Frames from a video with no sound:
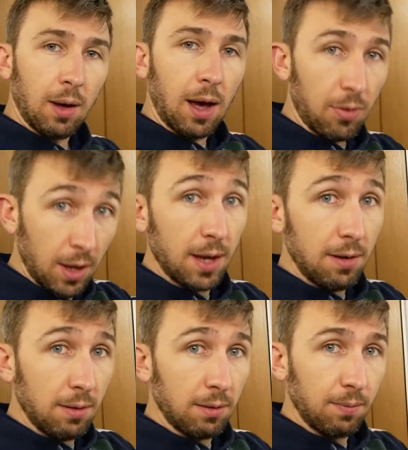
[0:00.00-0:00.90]
And
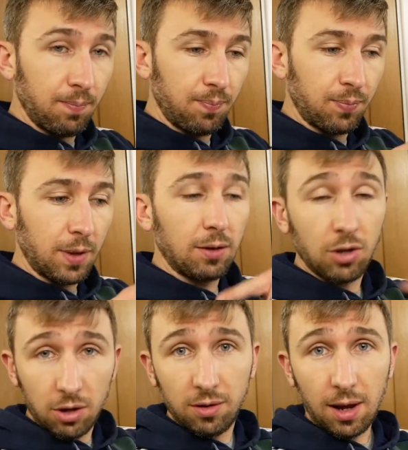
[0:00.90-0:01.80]
then,
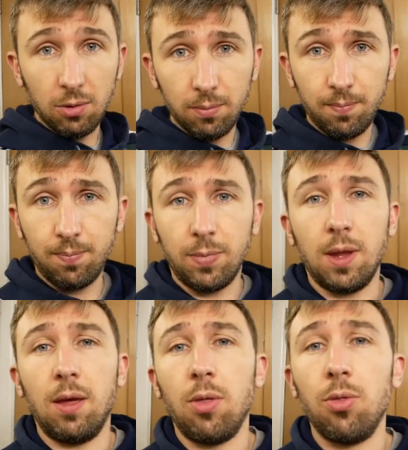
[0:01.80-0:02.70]
turns out
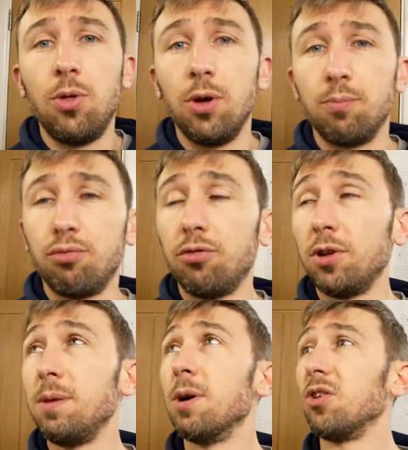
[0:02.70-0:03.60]
that
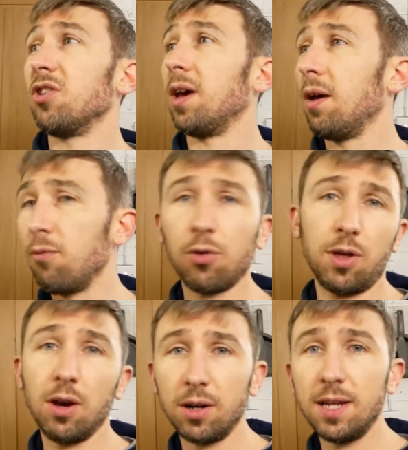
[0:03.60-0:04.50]
pretty much
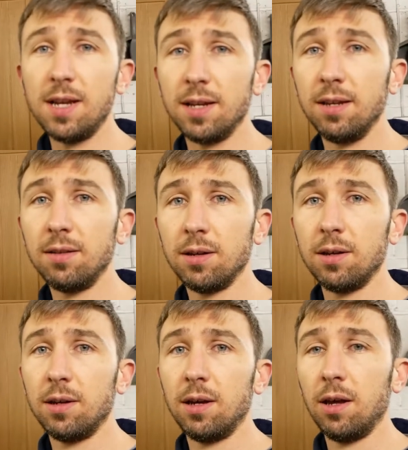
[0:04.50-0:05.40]
everything I needed
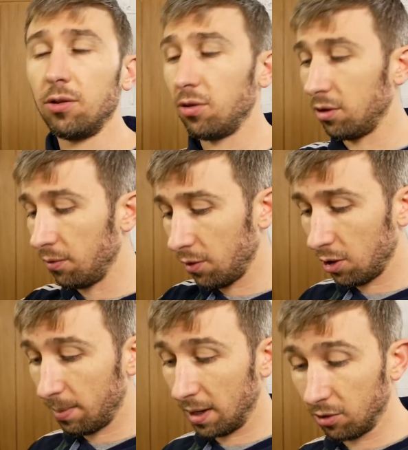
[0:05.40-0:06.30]
to
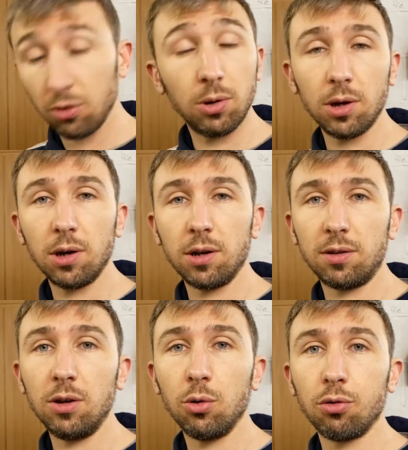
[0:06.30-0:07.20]
convert back to a
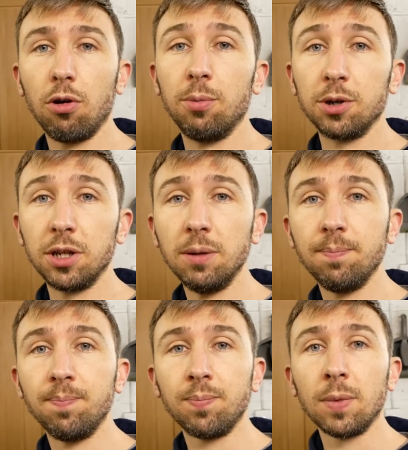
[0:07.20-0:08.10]
single throttle body
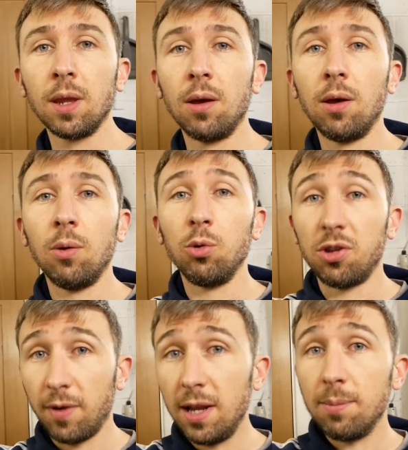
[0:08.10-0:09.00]
was
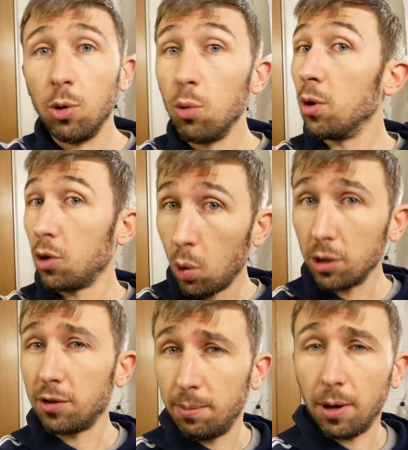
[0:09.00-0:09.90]
available, with
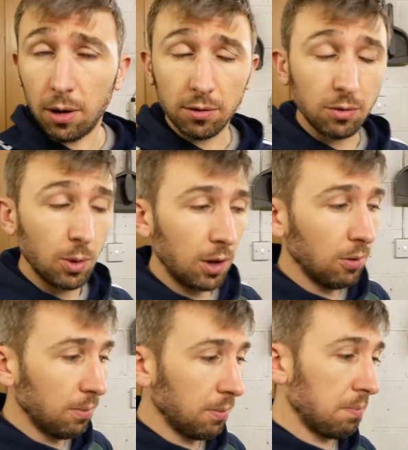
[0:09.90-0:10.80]
quality parts as
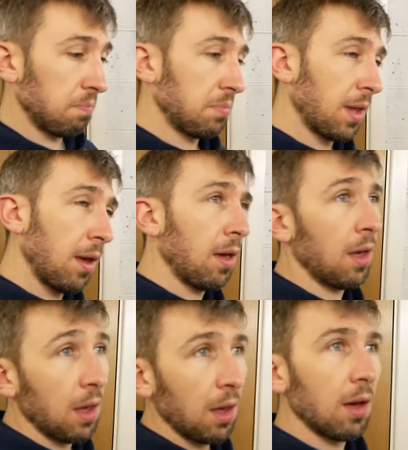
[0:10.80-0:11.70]
well,
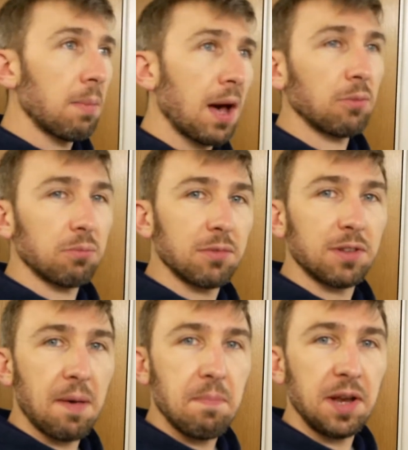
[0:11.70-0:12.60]
about
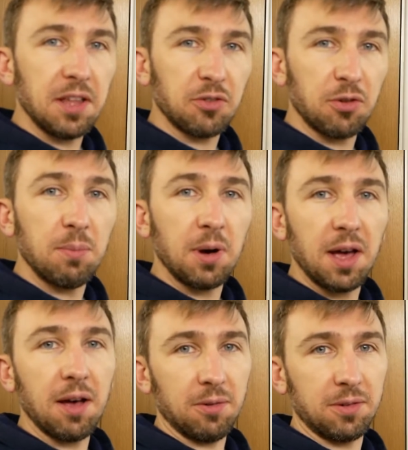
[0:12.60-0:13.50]
10 minutes from my
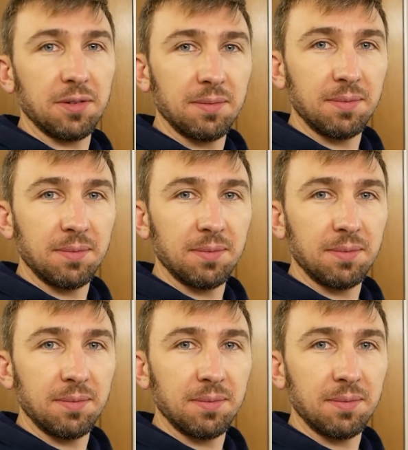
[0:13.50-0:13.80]
house.